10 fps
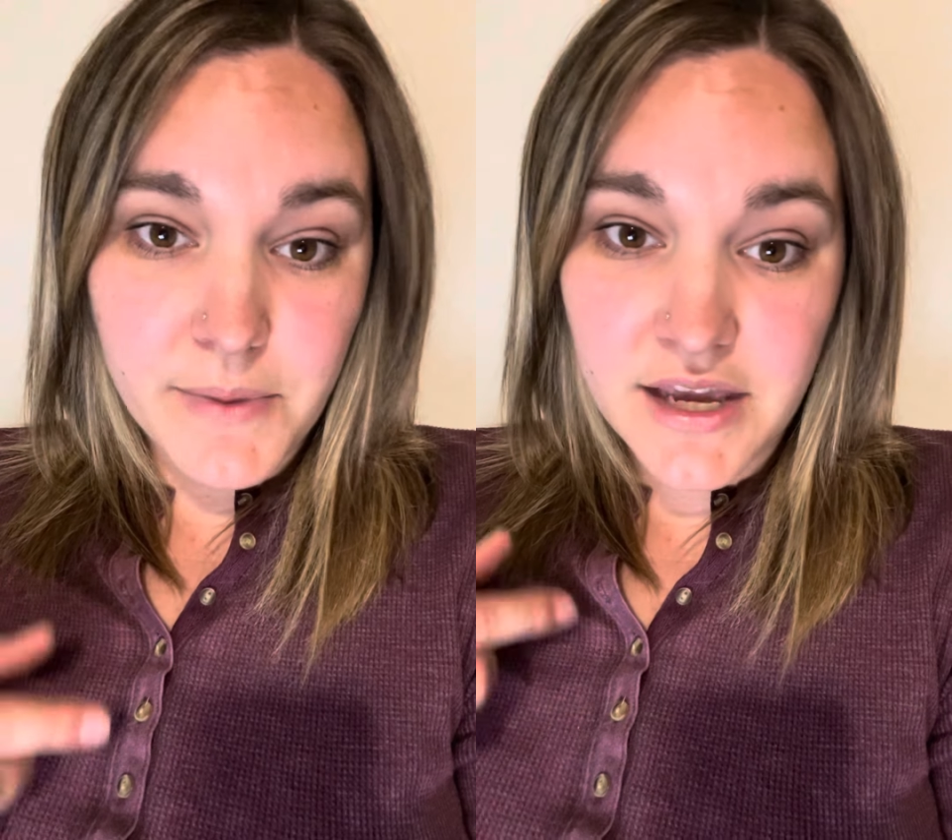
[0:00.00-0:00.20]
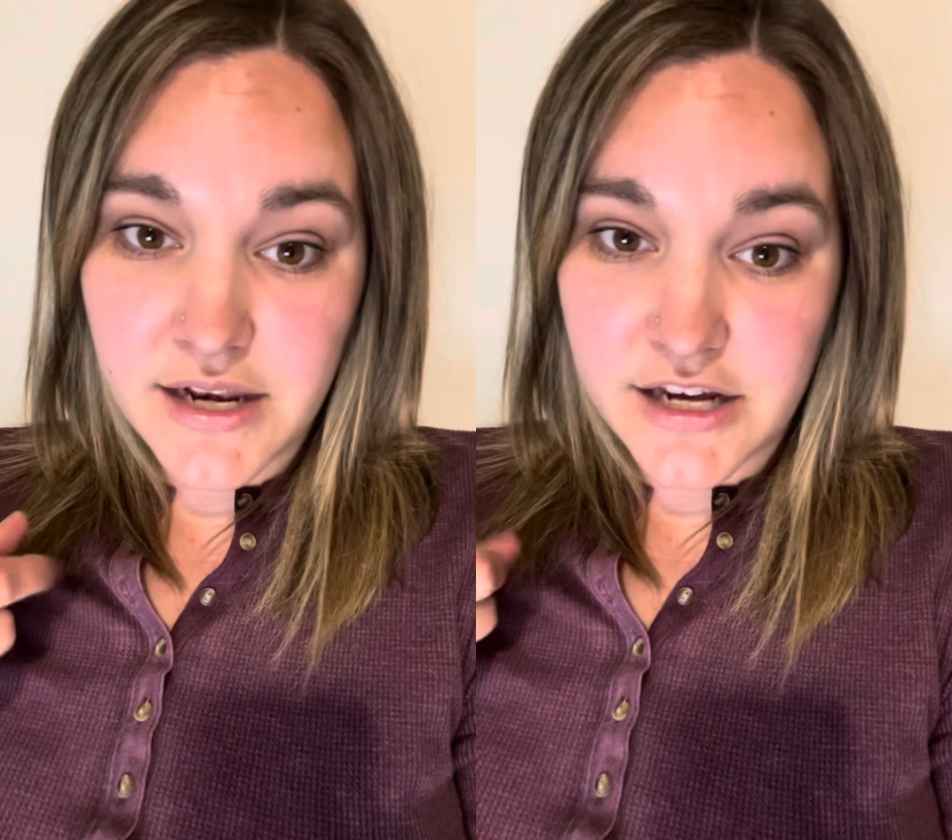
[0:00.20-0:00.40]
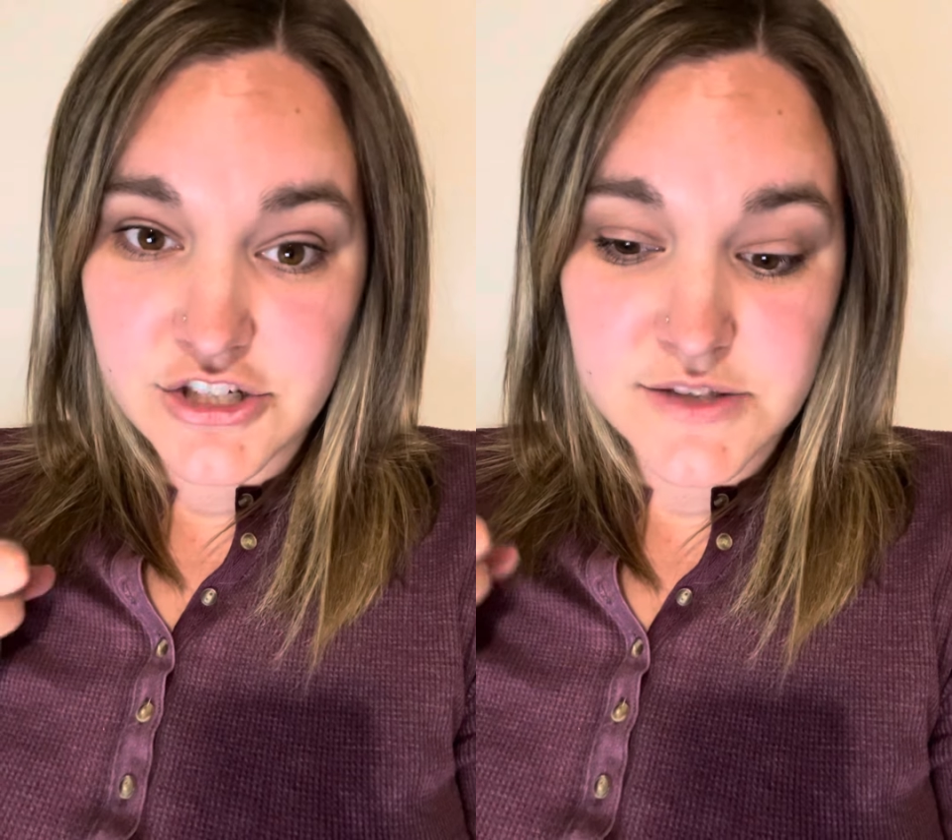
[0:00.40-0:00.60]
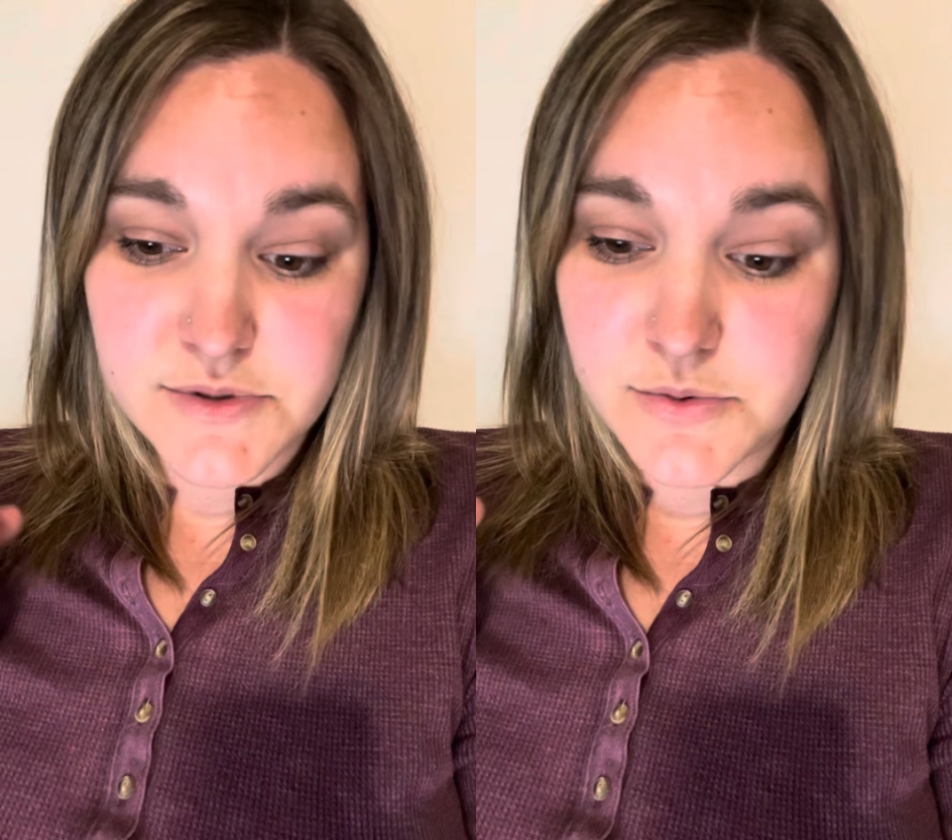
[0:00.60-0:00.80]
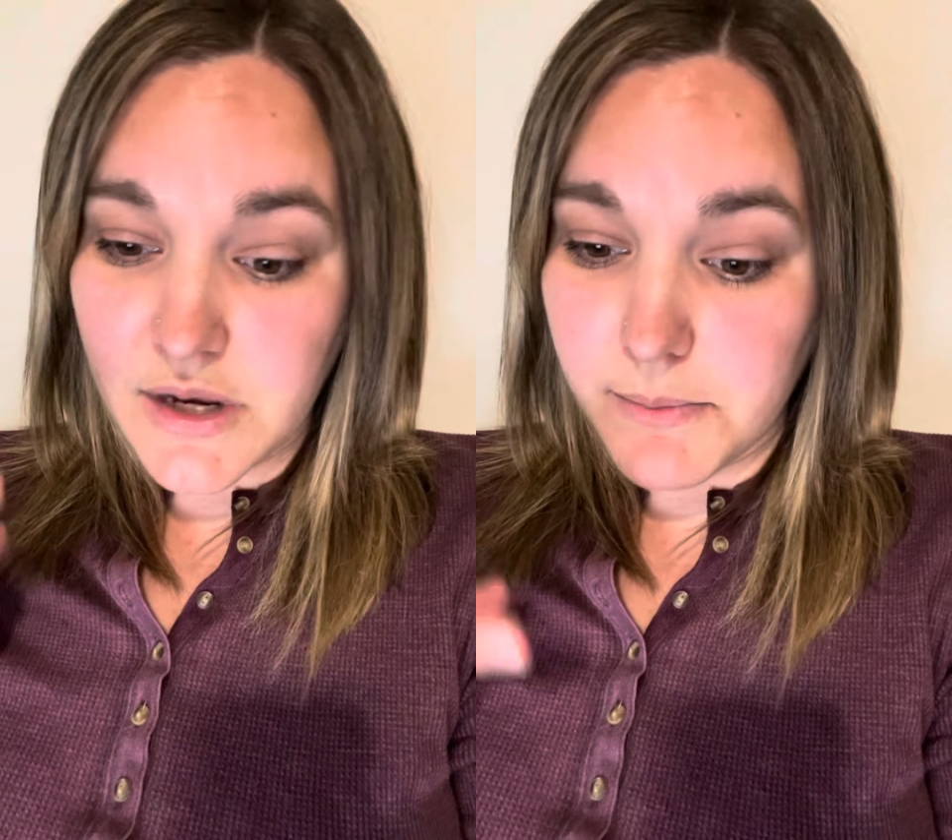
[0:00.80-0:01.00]
made connections
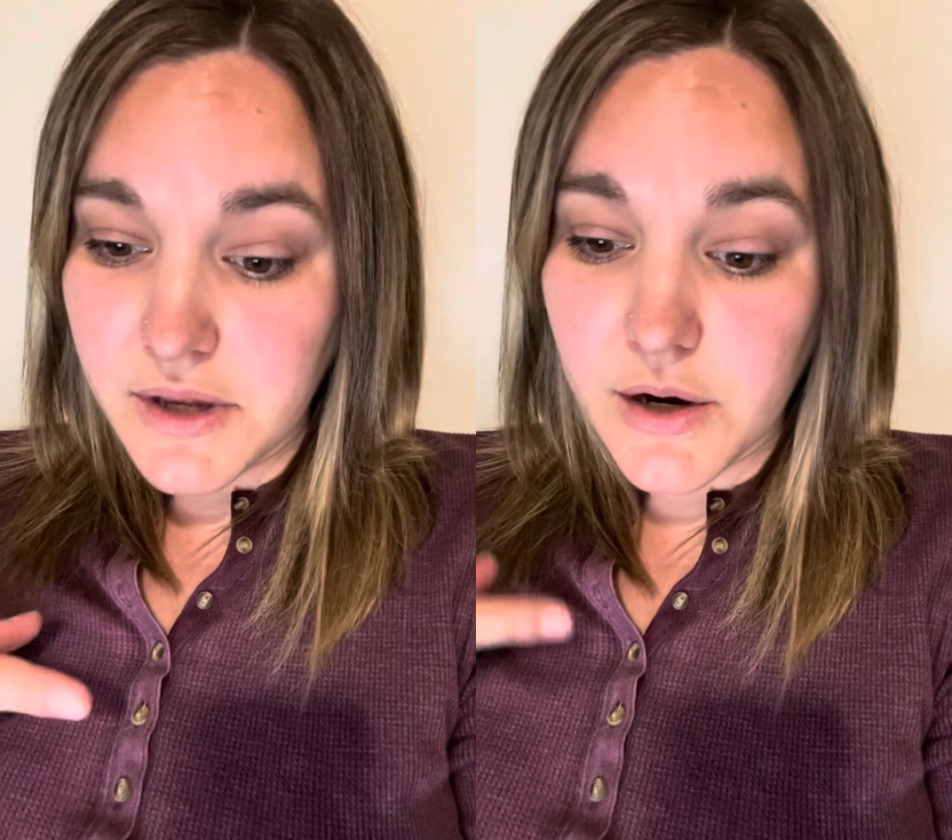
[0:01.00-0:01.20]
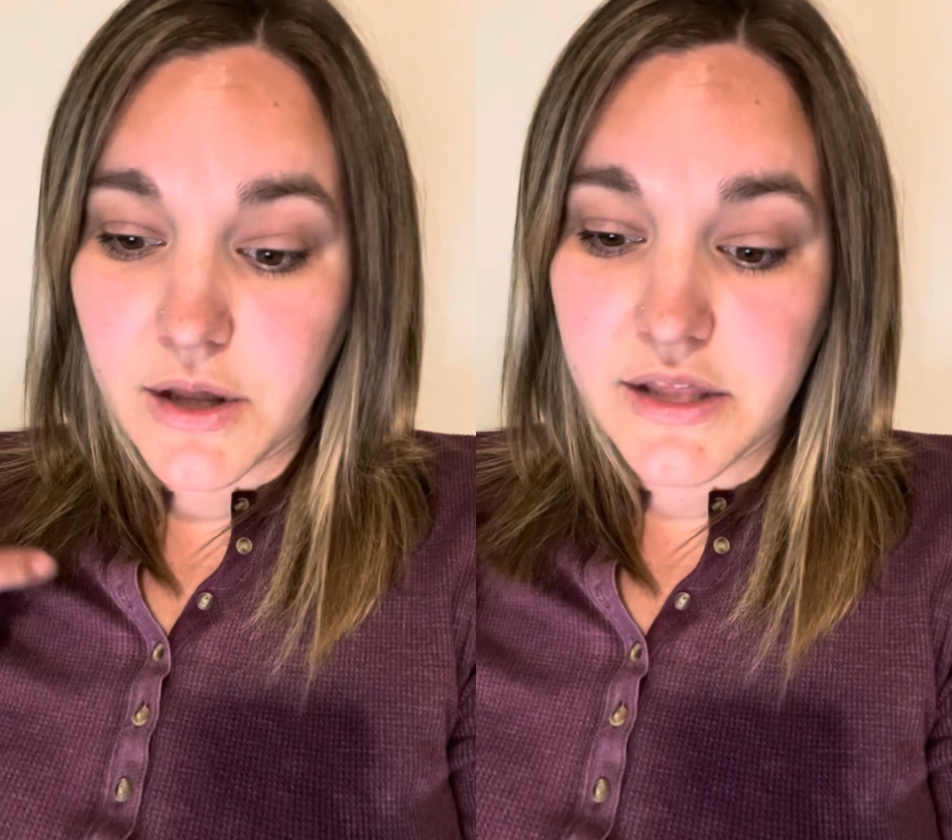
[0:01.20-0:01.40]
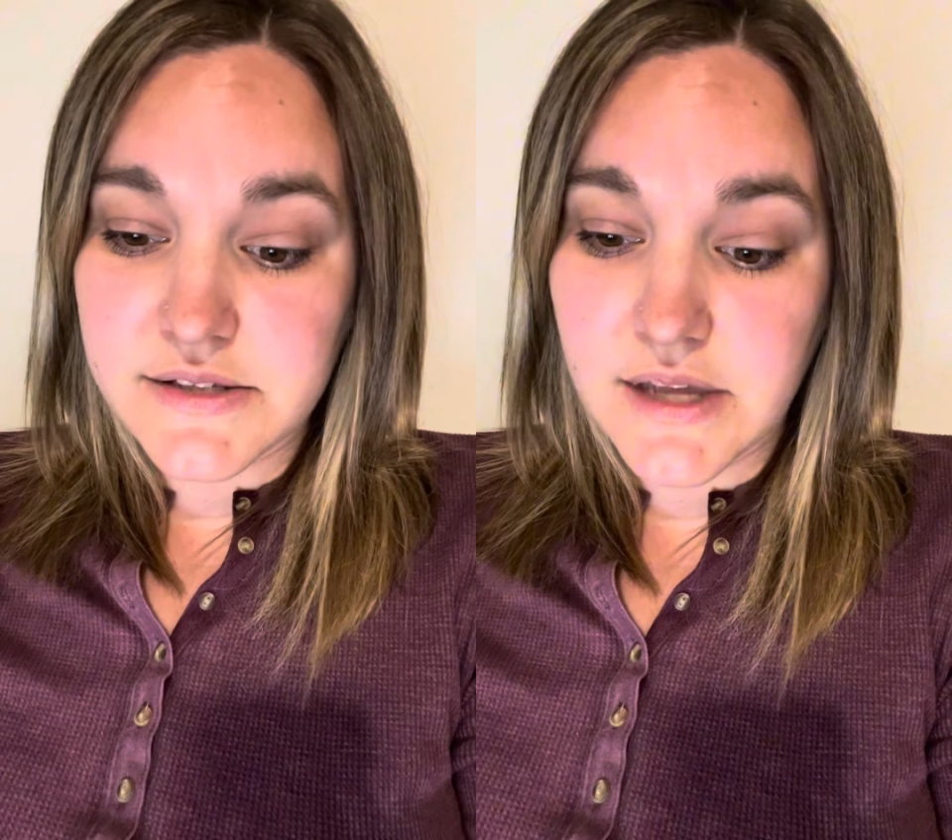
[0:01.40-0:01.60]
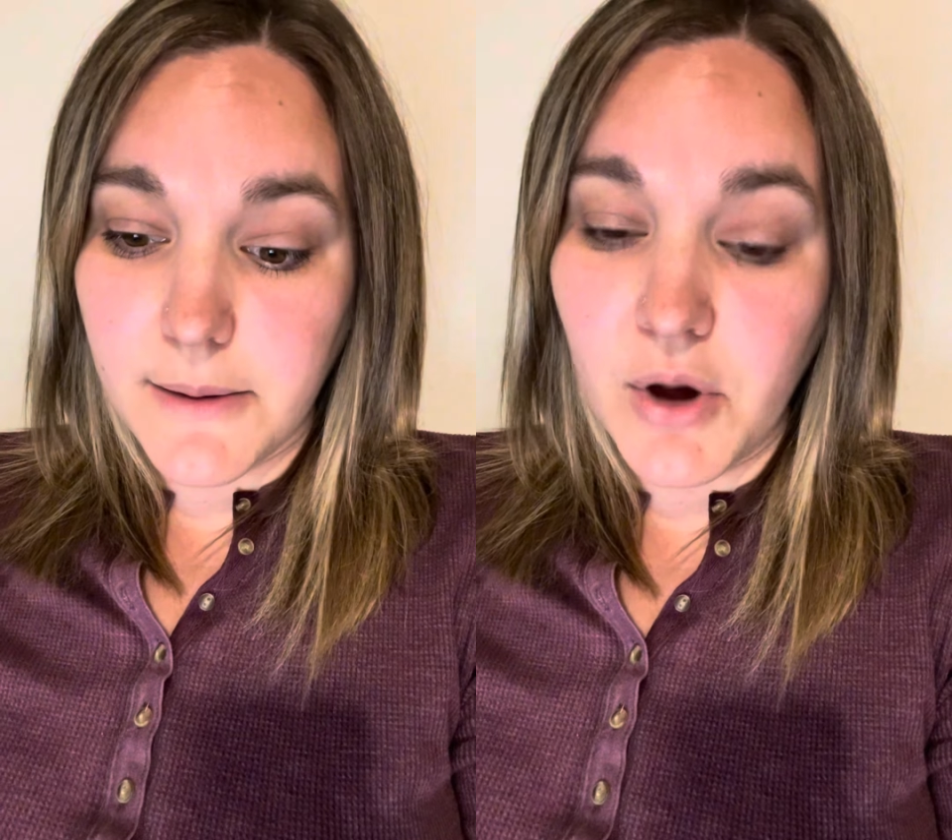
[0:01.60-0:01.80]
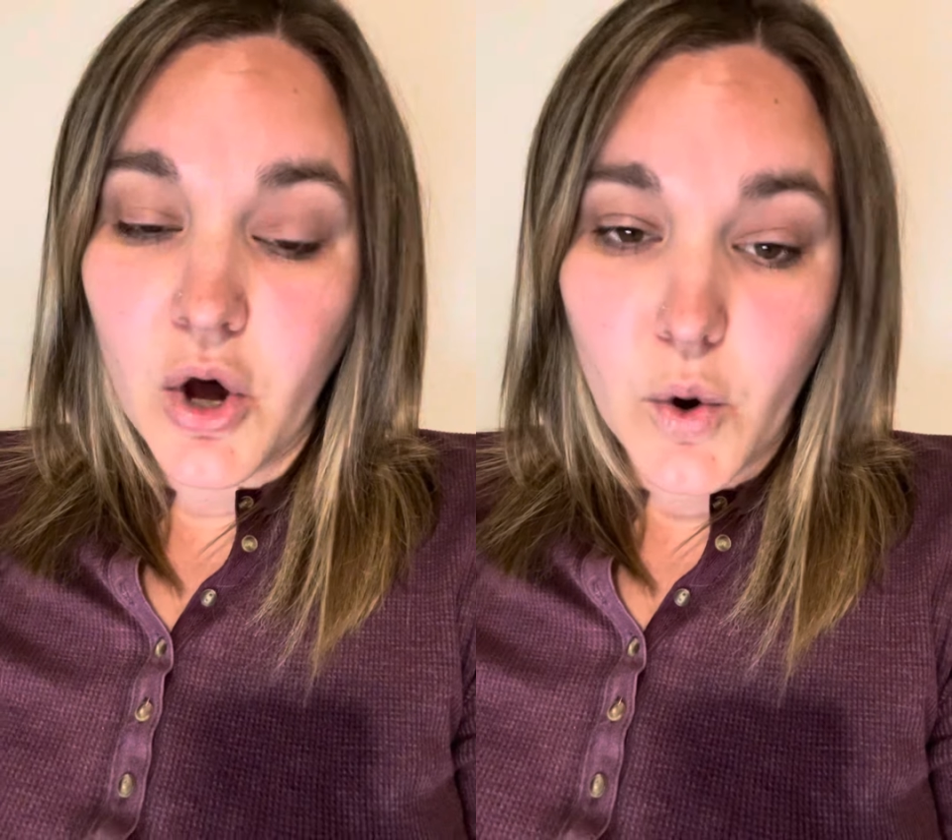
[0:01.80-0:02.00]
between imperialism,